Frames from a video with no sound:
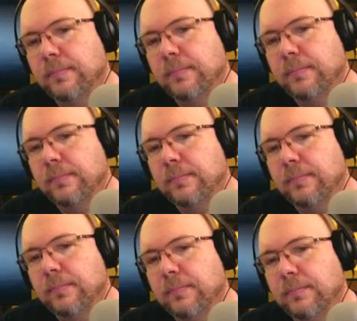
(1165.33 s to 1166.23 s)

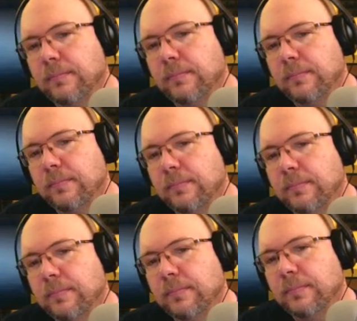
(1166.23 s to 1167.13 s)

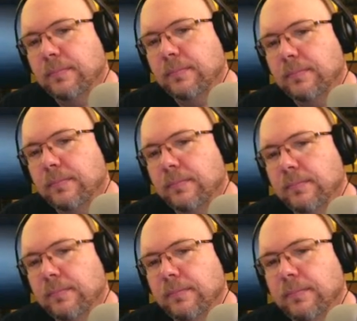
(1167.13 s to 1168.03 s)

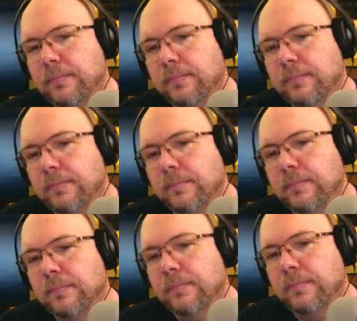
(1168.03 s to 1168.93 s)

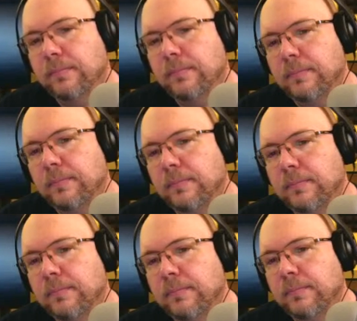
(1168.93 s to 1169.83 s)

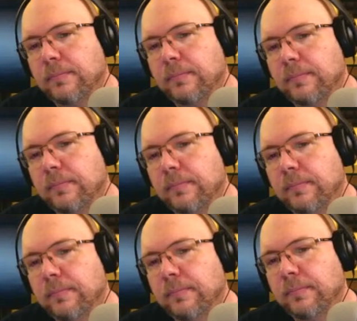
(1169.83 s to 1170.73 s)

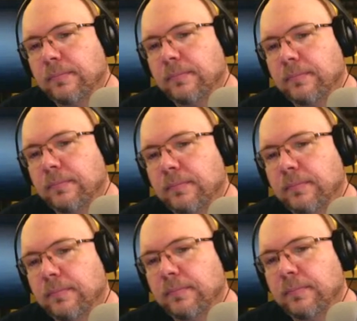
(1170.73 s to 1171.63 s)

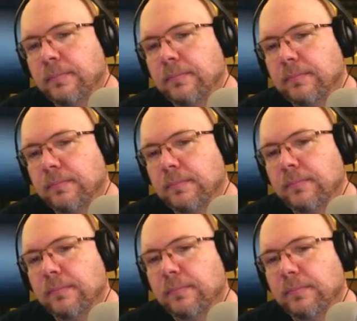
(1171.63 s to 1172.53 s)

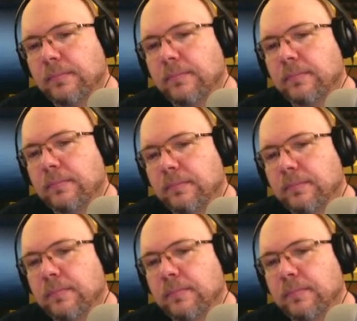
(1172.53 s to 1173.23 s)
This person isn't speaking.